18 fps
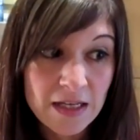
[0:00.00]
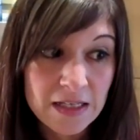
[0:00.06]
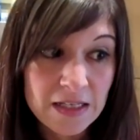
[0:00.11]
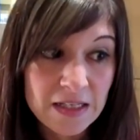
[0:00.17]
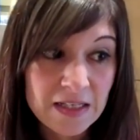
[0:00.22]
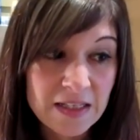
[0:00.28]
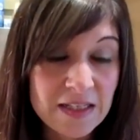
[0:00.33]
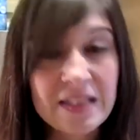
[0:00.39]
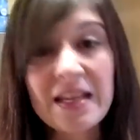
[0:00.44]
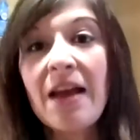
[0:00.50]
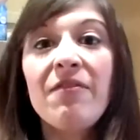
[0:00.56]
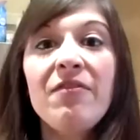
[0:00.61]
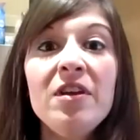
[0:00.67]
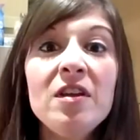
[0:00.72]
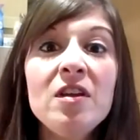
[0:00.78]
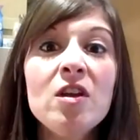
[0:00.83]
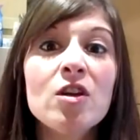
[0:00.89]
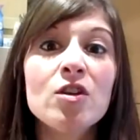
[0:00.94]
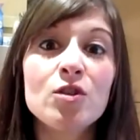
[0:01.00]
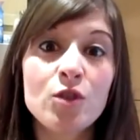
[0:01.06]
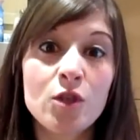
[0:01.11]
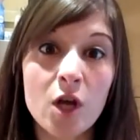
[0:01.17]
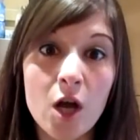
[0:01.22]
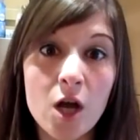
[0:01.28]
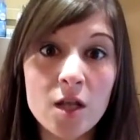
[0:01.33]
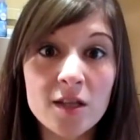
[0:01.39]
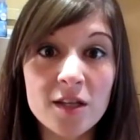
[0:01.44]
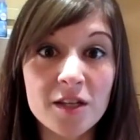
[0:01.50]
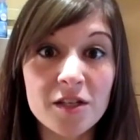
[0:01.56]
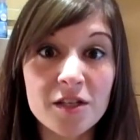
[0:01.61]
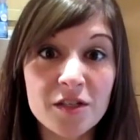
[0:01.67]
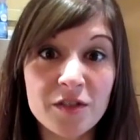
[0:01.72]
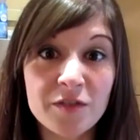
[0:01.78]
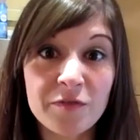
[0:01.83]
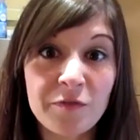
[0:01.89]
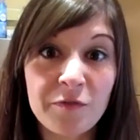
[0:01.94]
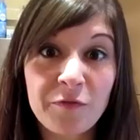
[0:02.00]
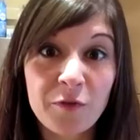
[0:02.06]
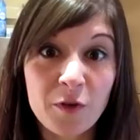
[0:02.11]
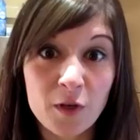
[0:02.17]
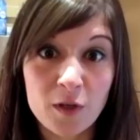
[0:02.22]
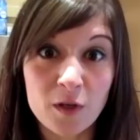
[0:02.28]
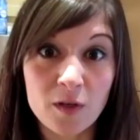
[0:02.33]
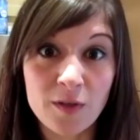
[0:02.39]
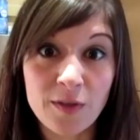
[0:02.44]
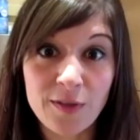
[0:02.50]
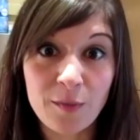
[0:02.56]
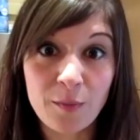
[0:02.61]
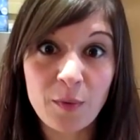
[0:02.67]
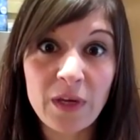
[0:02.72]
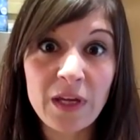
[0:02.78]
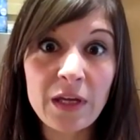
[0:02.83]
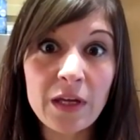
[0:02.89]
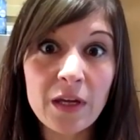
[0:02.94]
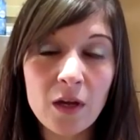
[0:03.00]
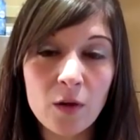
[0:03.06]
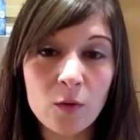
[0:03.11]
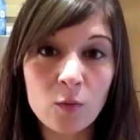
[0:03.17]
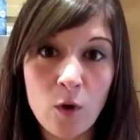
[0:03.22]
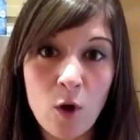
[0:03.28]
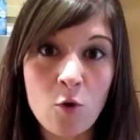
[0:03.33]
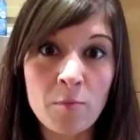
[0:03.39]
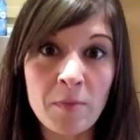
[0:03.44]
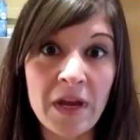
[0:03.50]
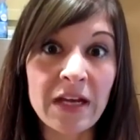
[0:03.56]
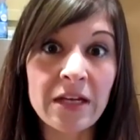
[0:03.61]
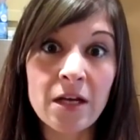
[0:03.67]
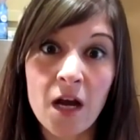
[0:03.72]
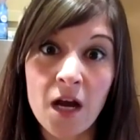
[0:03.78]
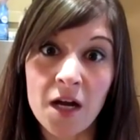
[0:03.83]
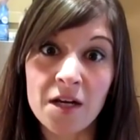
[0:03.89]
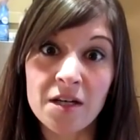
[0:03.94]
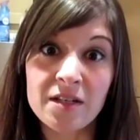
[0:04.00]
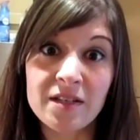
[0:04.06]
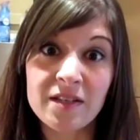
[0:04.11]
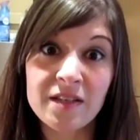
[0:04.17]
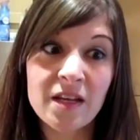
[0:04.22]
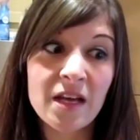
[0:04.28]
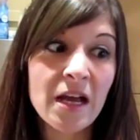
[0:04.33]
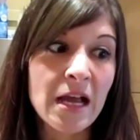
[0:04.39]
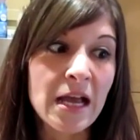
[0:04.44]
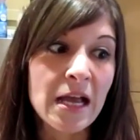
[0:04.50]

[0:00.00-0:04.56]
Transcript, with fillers: Seven dollars for three romaine hearts.